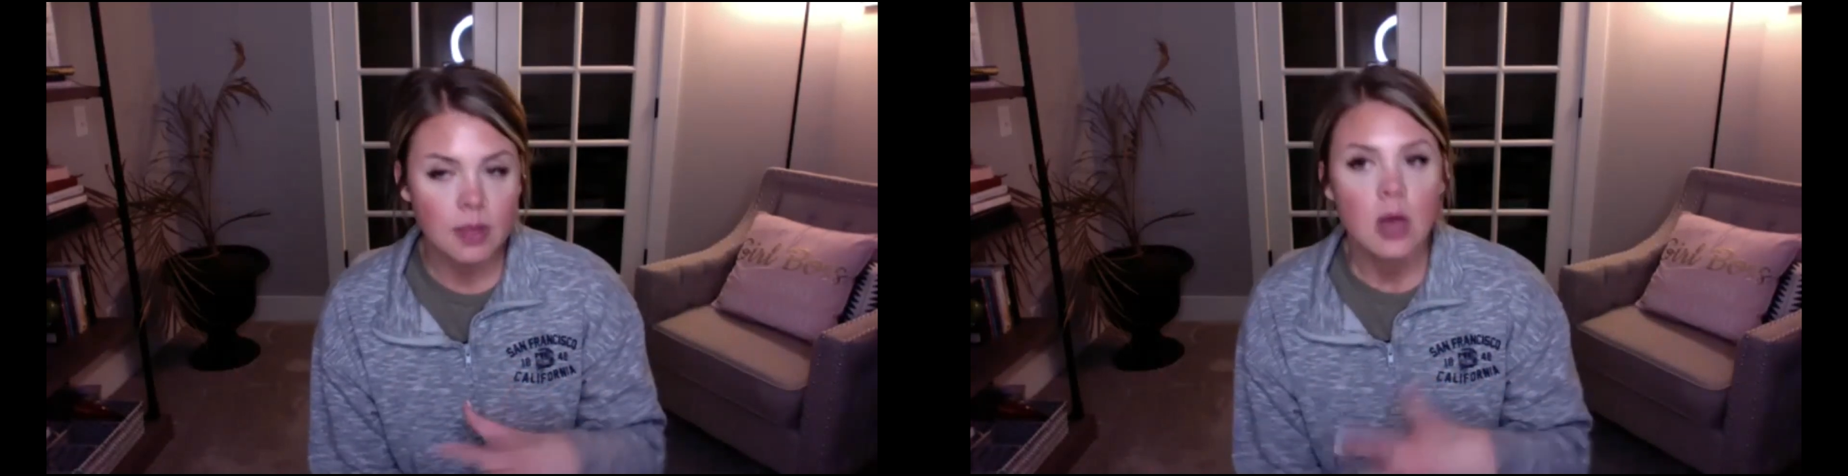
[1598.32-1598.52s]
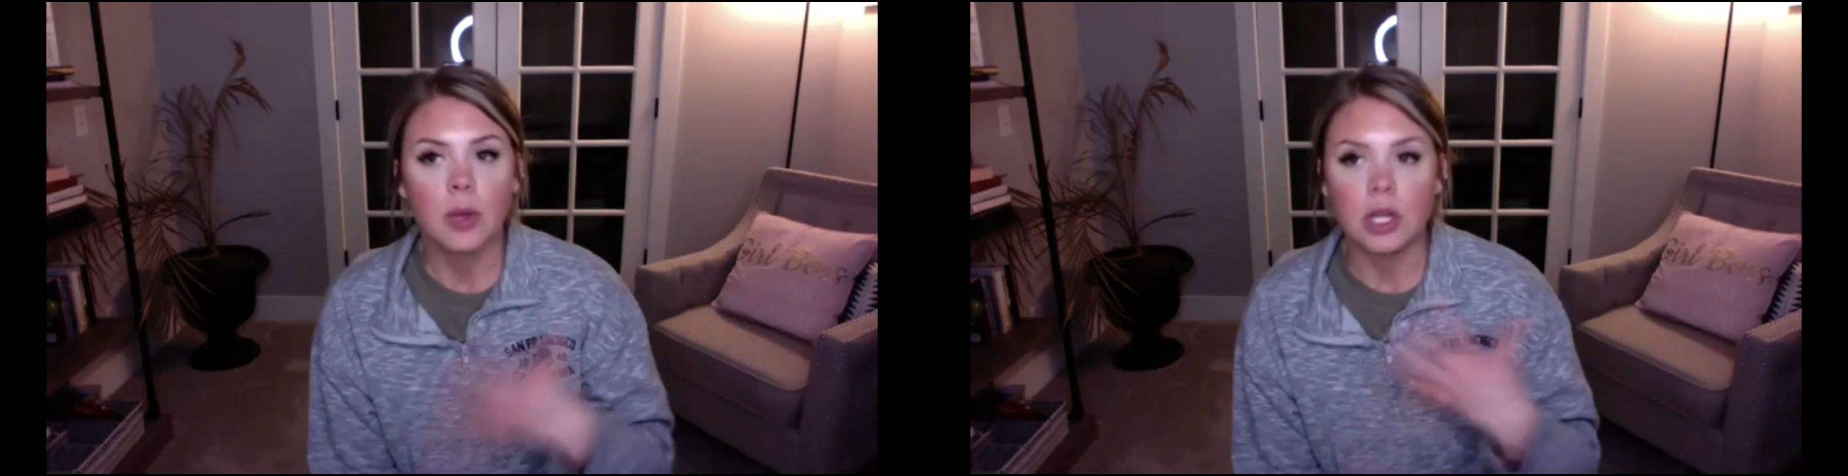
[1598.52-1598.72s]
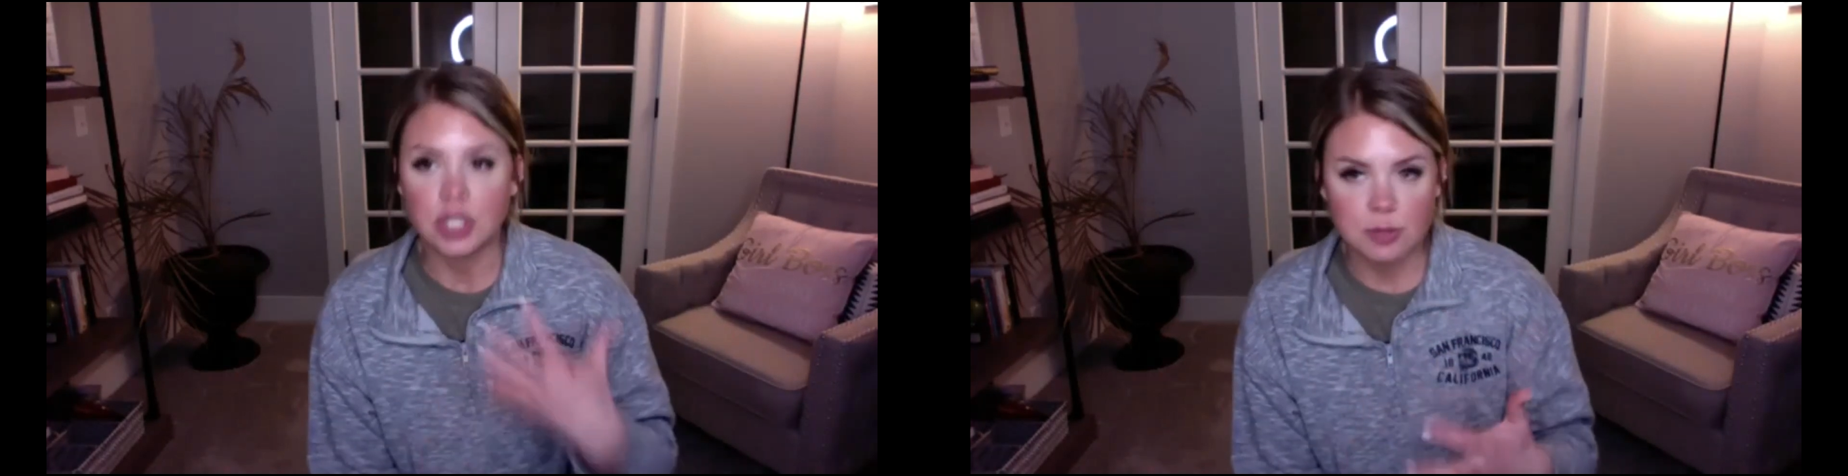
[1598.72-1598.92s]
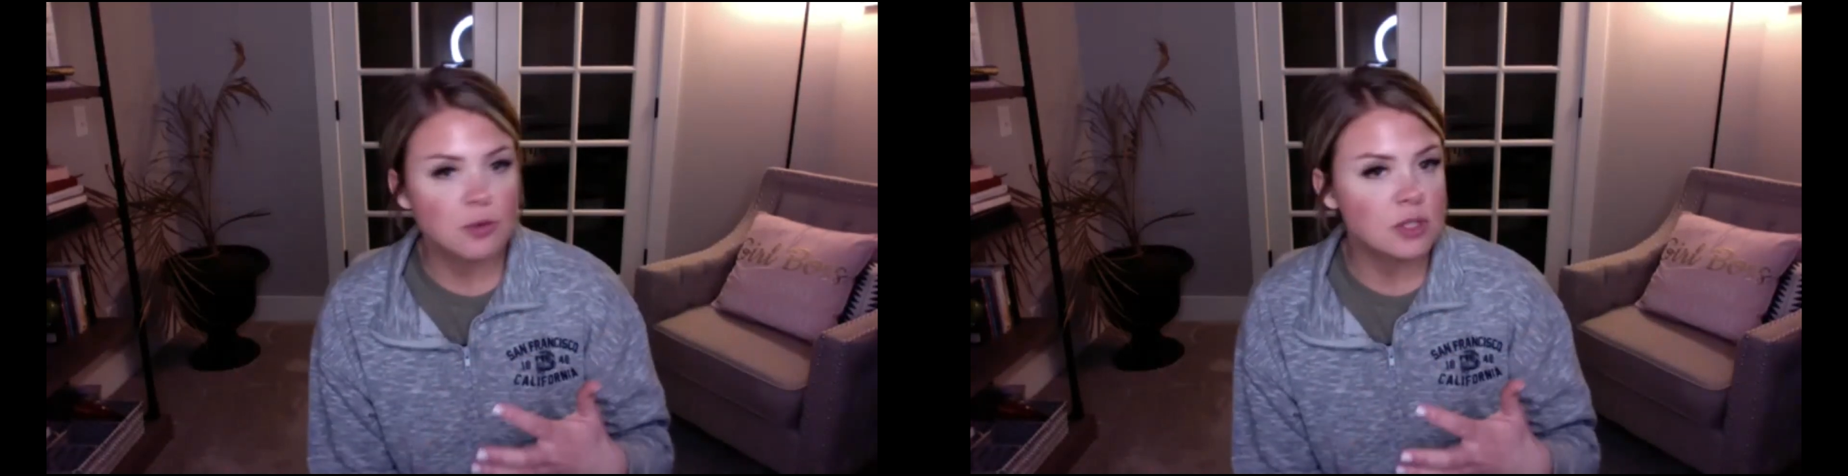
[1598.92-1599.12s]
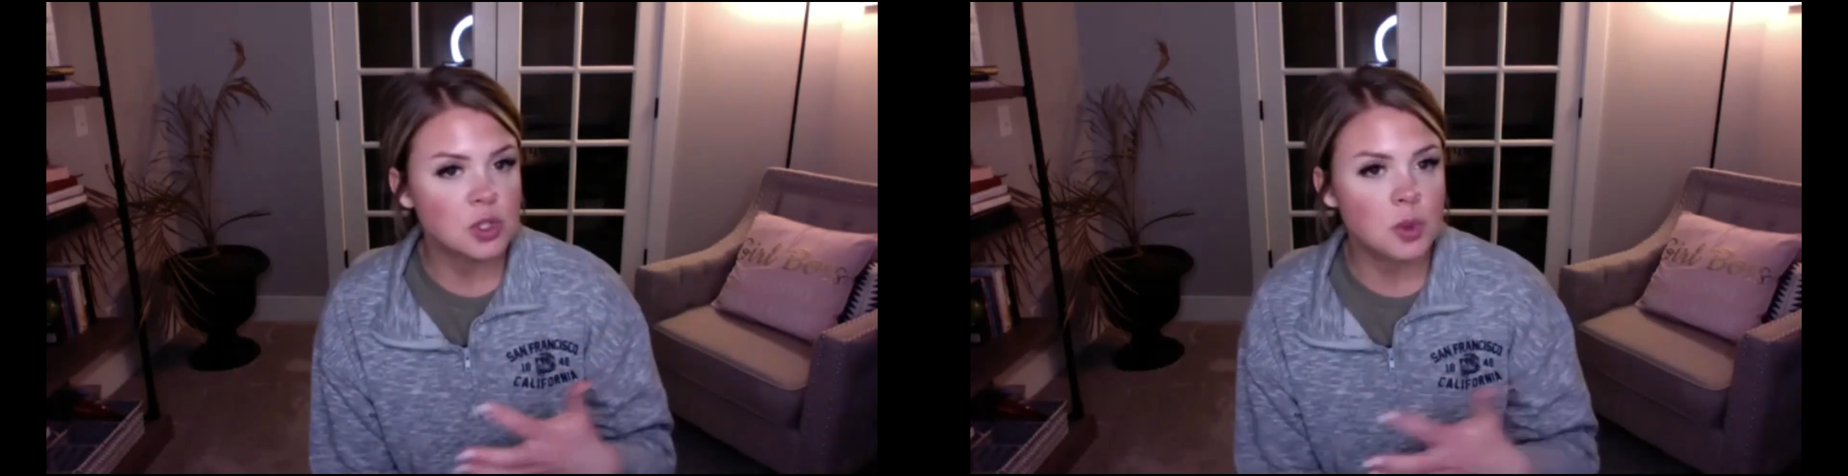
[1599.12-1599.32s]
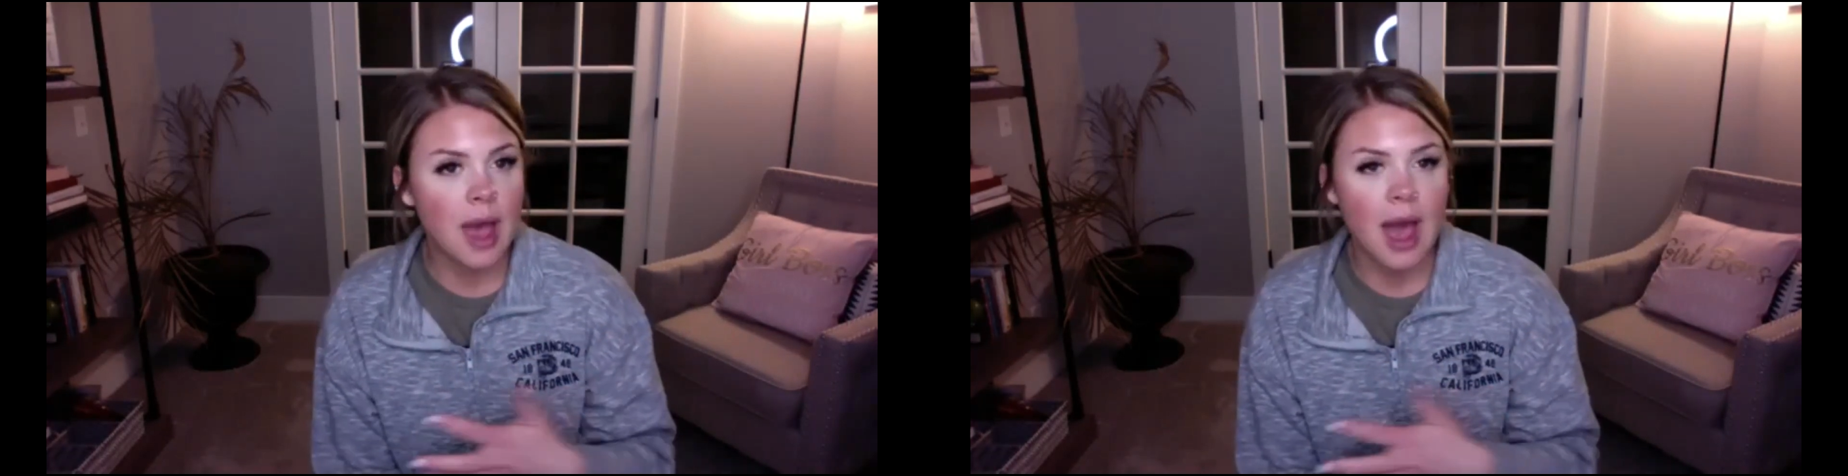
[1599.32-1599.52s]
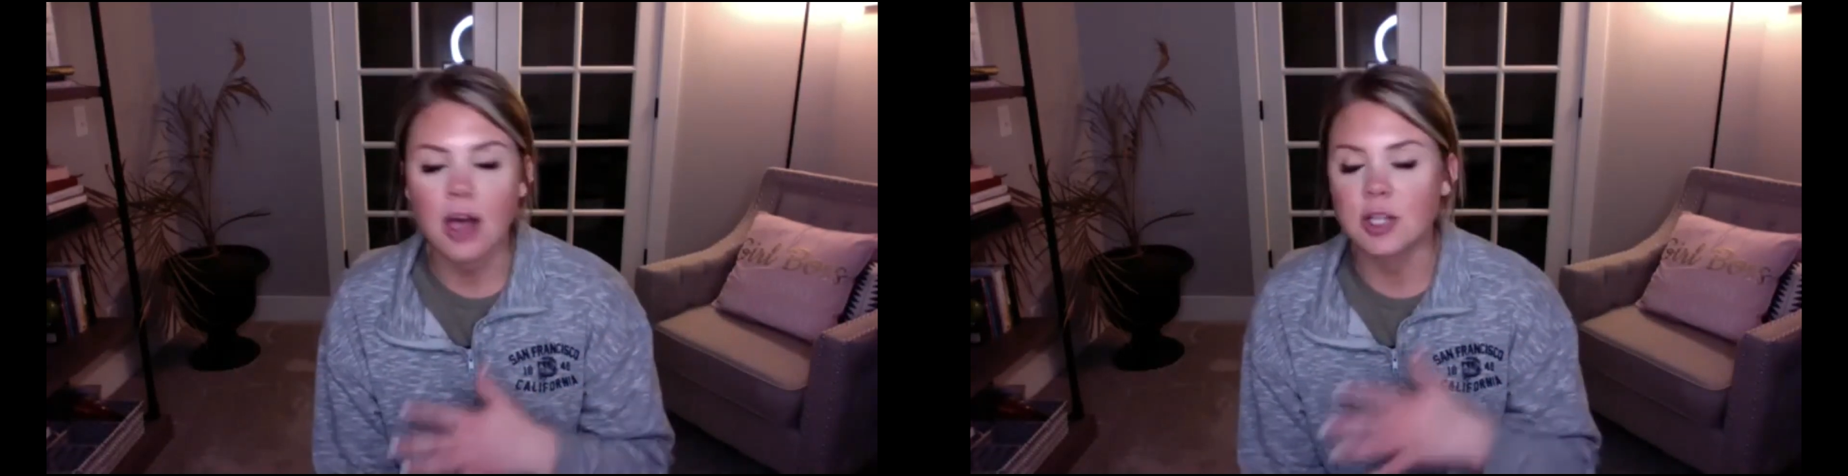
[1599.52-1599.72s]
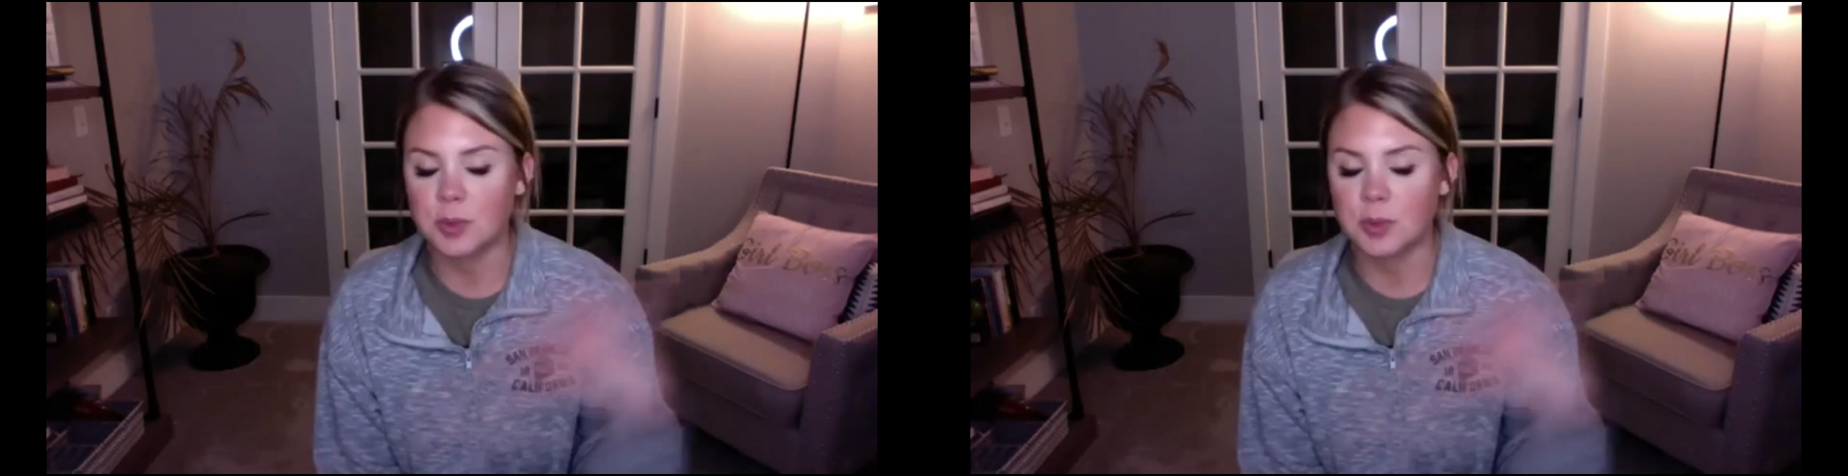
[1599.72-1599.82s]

We had just moved into a house.